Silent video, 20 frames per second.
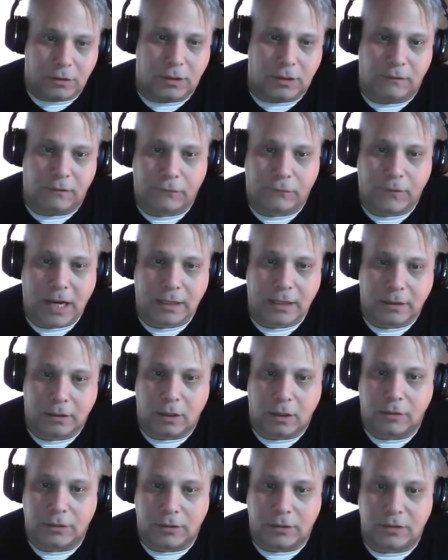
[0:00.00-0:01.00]
a good friend to
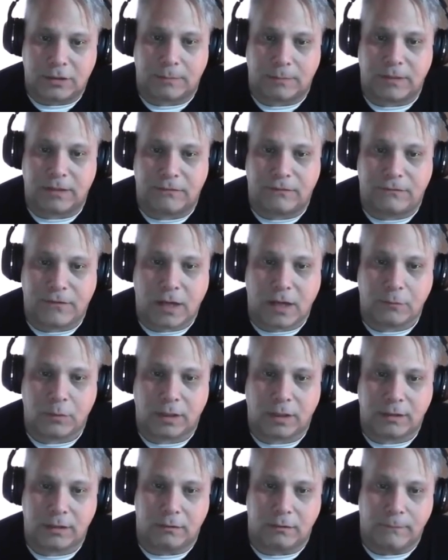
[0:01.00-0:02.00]
go do something fun
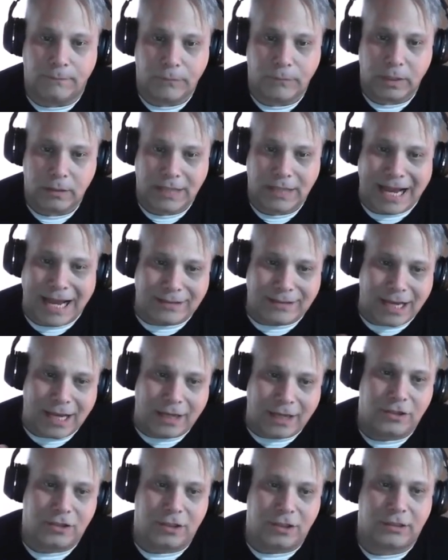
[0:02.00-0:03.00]
with you. That's how
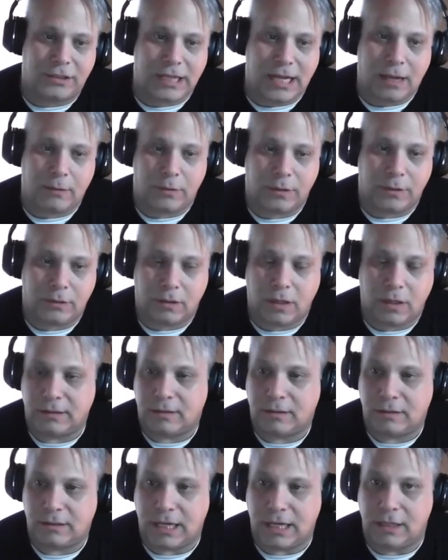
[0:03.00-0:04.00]
you should sound when you're on
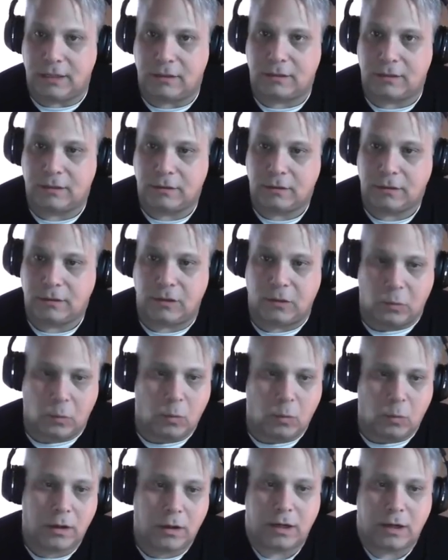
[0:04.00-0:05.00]
stage. You know,
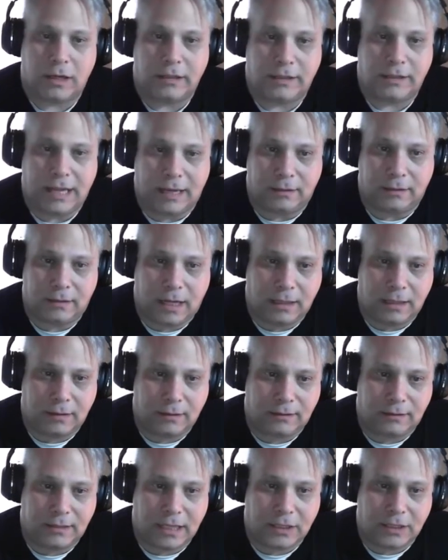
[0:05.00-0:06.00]
work on that. I
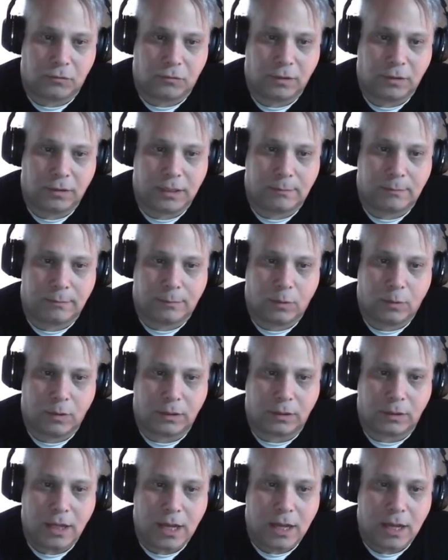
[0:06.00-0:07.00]
think that's really
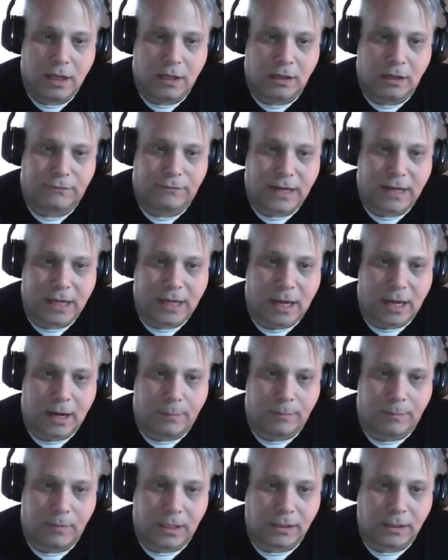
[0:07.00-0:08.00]
important. If I got
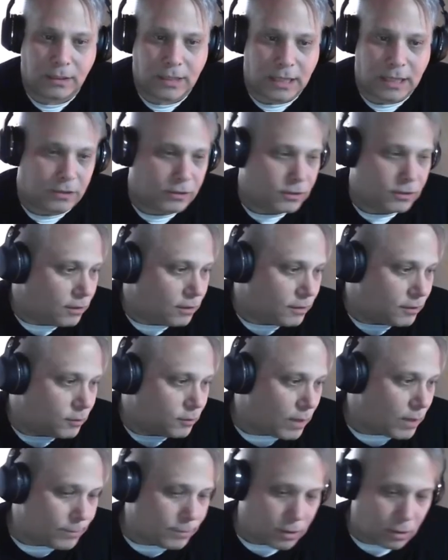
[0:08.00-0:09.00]
up and, and started this
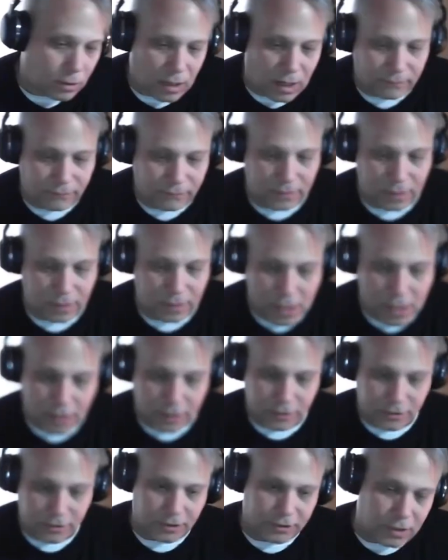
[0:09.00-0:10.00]
webinar off and
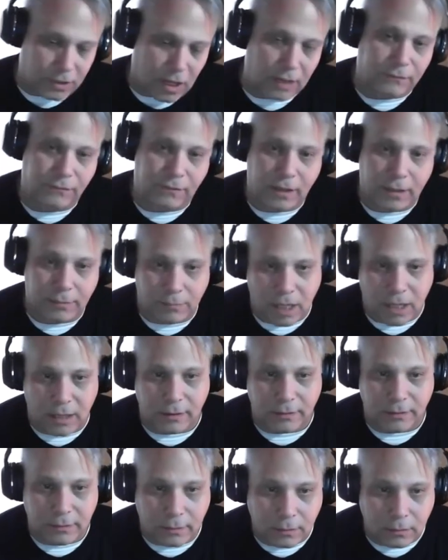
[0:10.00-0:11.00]
just talked very
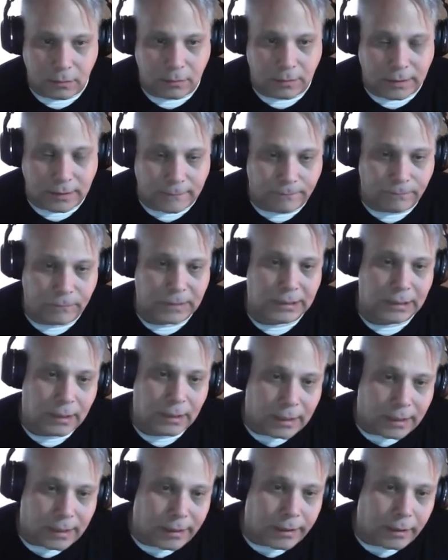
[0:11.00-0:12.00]
monotone, like,
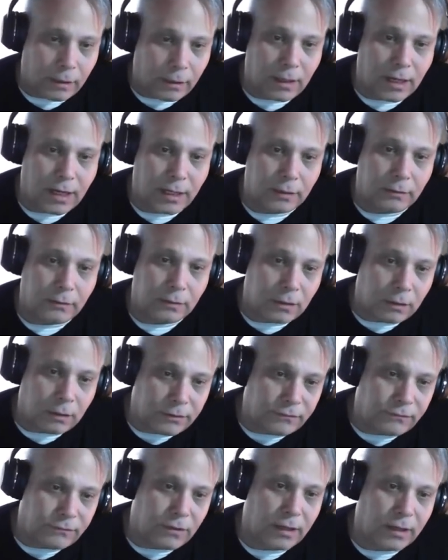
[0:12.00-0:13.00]
hey, all right, you know, it's
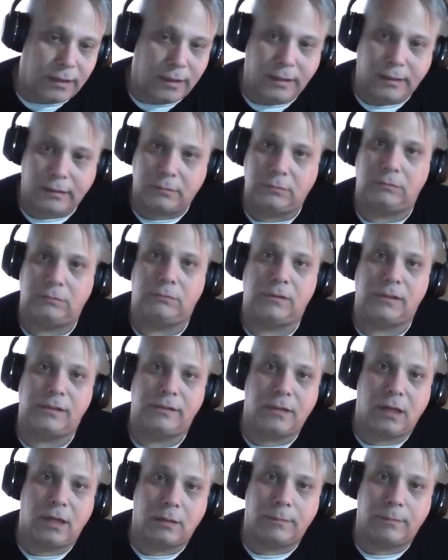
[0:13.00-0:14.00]
Friday, we're going to
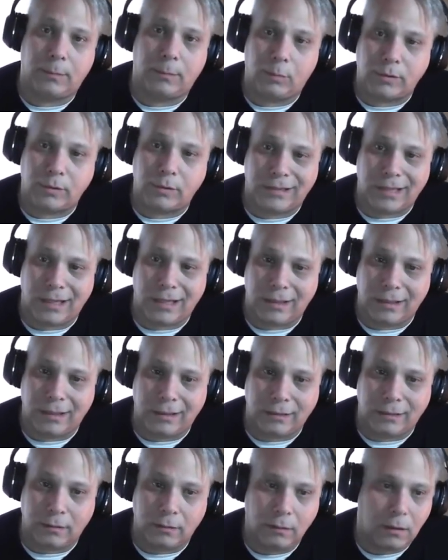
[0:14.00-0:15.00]
talk about
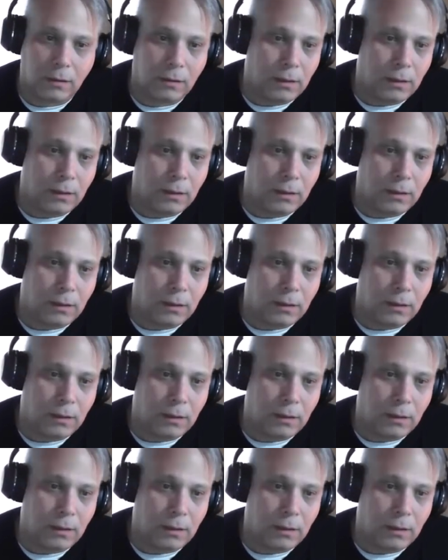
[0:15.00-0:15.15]
presenting